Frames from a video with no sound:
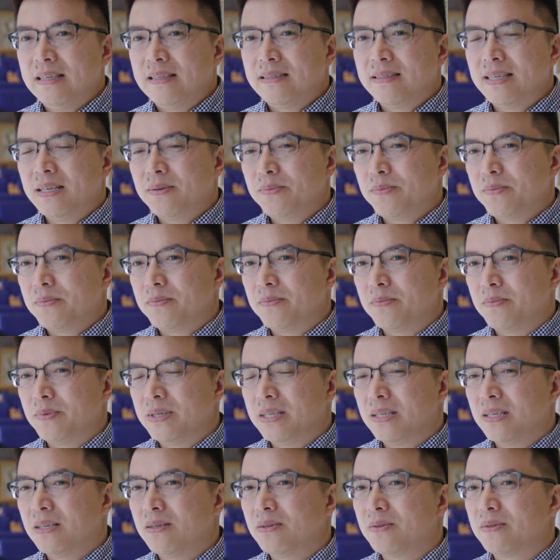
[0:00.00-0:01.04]
then
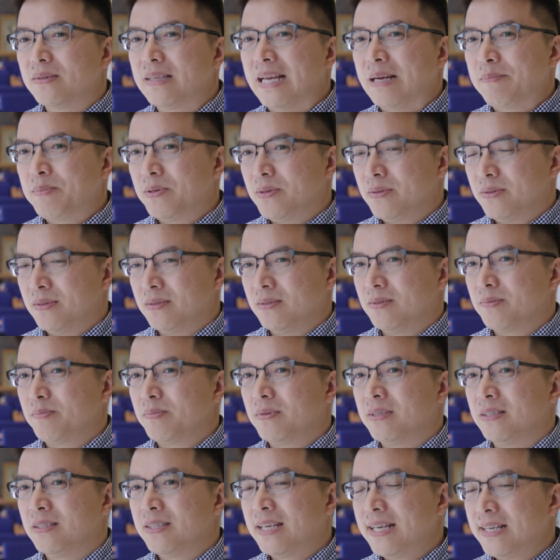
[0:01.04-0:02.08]
we know that person's
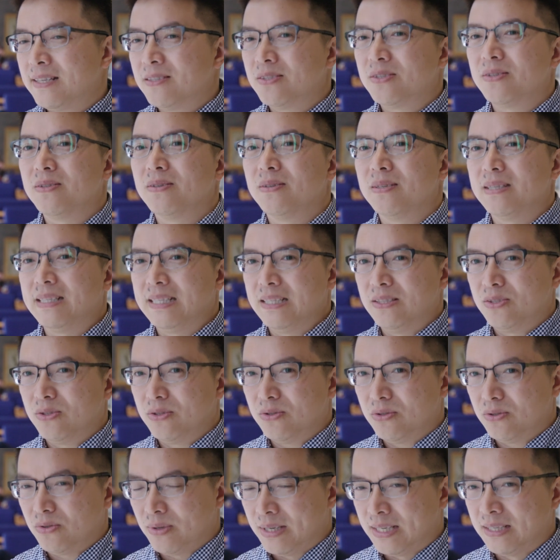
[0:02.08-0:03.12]
intentionally
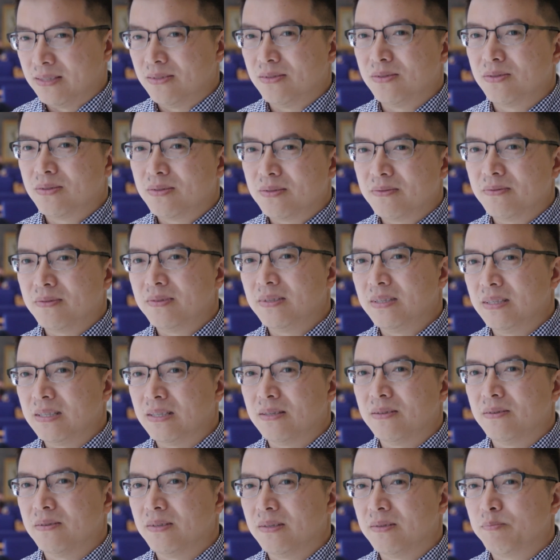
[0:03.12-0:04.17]
trying to
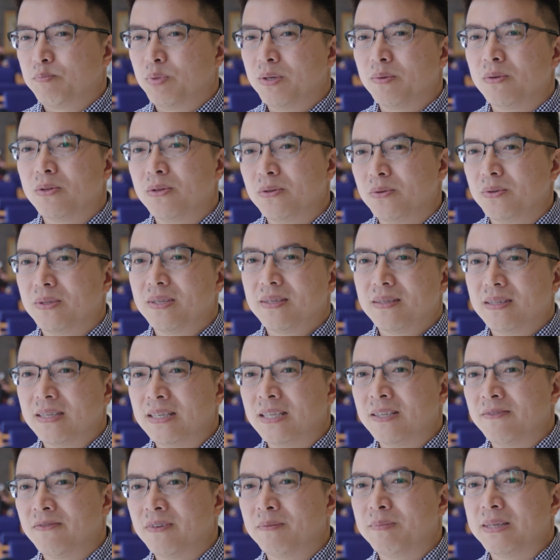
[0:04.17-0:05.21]
pollute
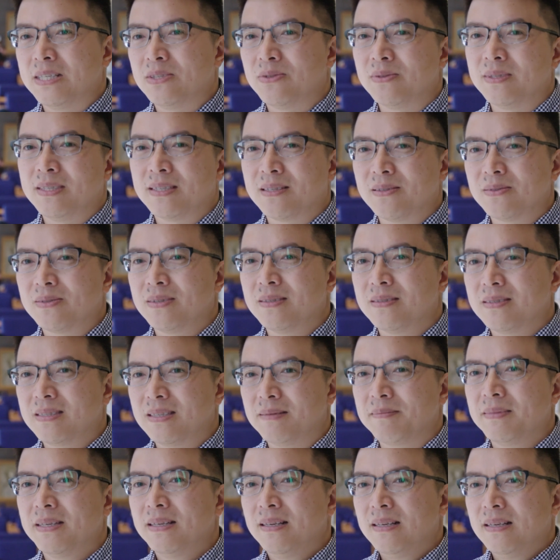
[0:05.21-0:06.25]
the information
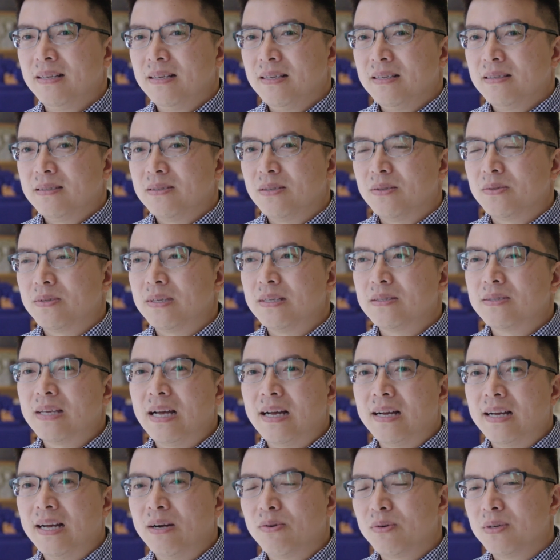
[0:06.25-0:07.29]
ecosystem. So there's
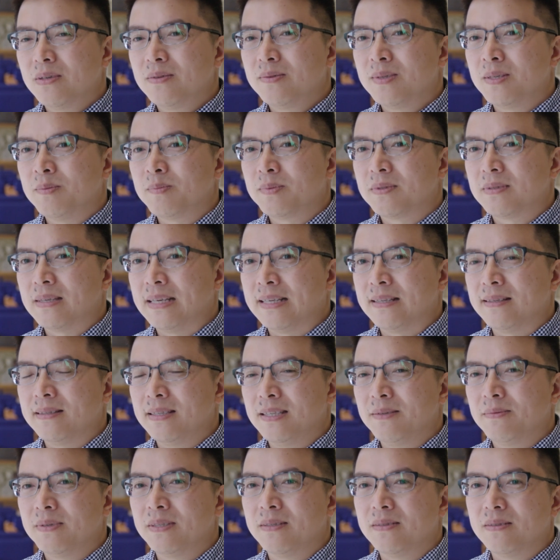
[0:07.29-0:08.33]
algorithms and
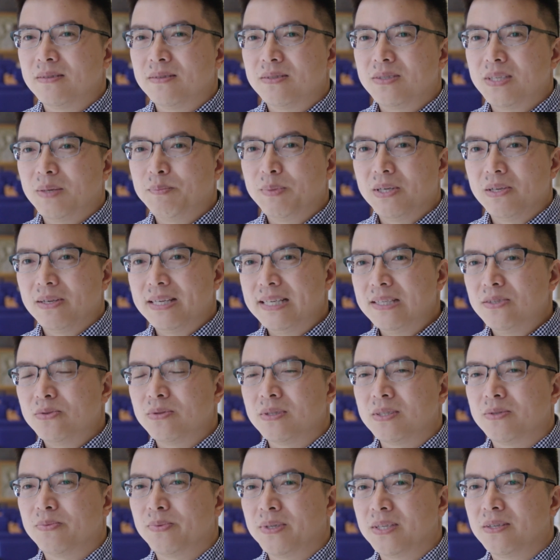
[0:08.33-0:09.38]
even
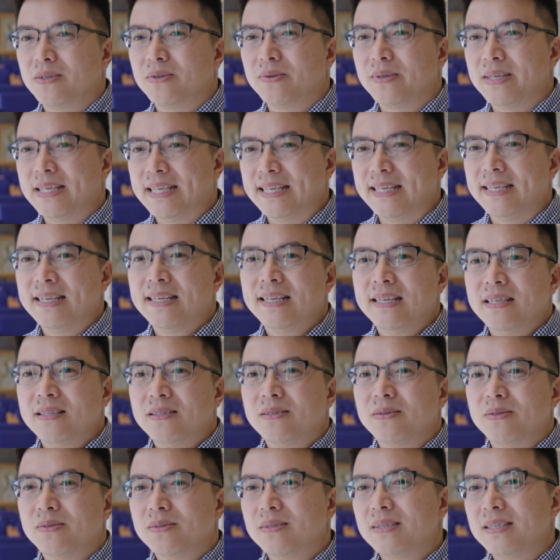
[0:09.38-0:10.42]
simulations we create
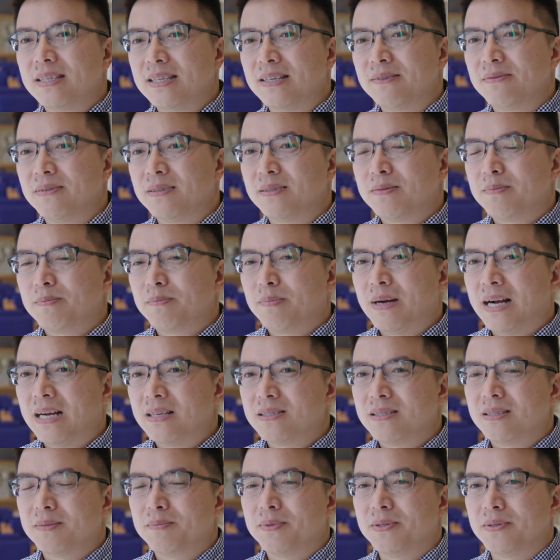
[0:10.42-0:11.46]
to see if it's
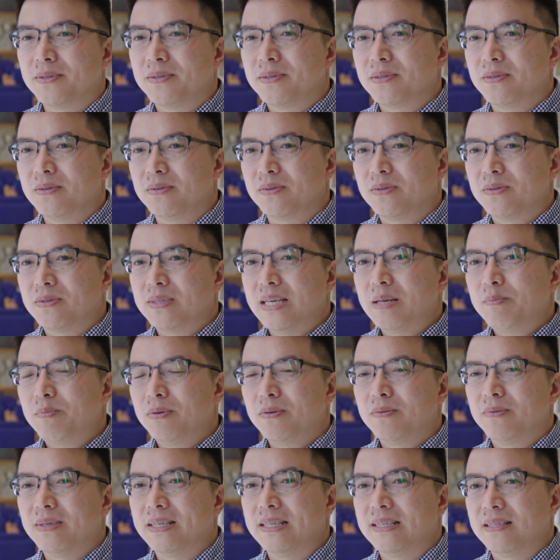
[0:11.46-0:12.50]
possible to
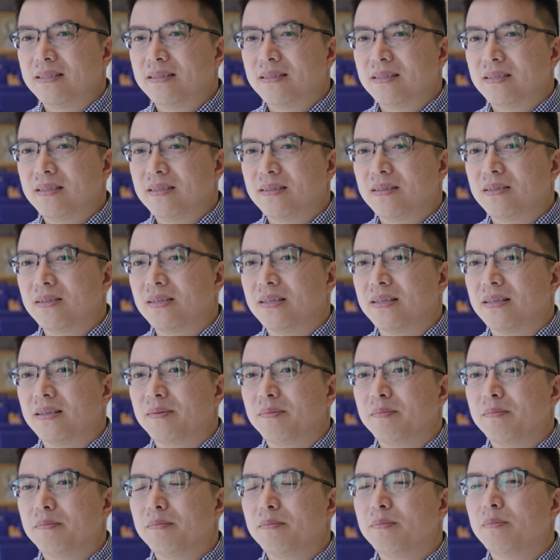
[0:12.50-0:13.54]
separate the
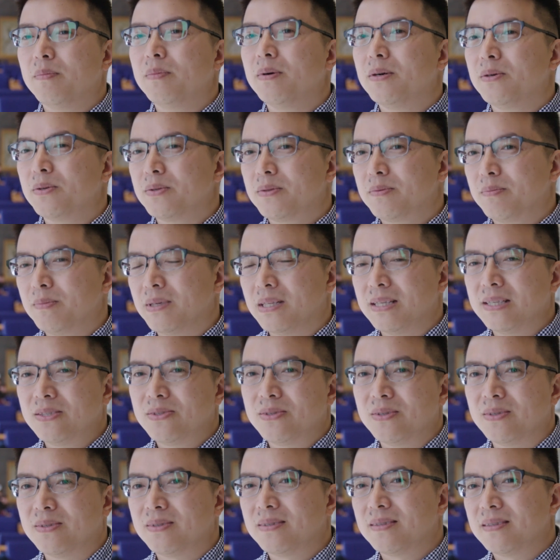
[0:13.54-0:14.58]
most
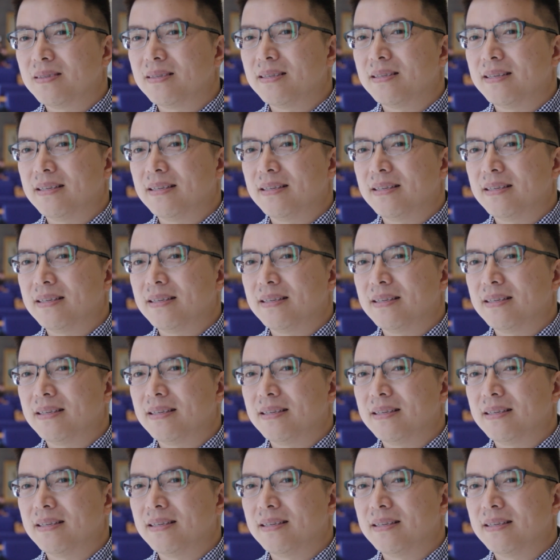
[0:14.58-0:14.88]
malicious